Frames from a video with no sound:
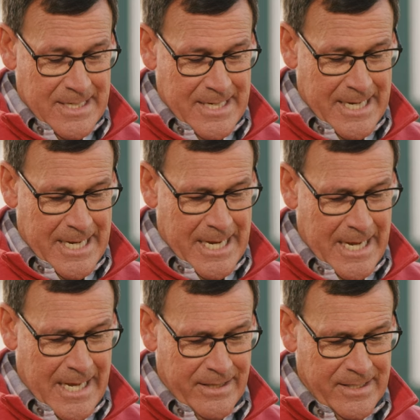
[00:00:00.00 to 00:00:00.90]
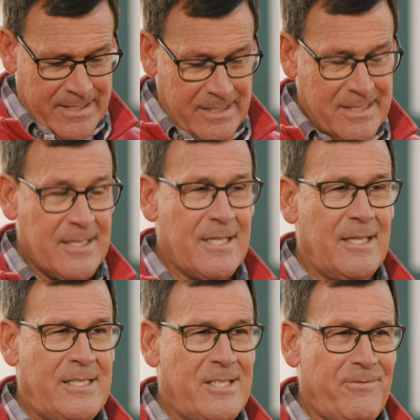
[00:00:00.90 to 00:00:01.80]
uh, this is the
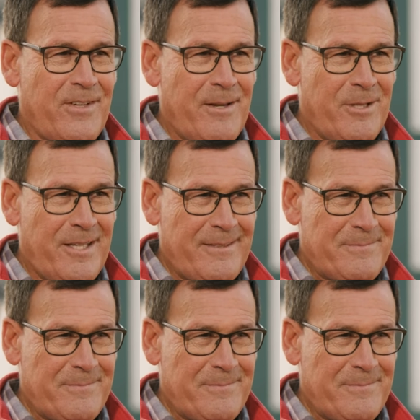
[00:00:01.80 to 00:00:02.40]
Kaleji family.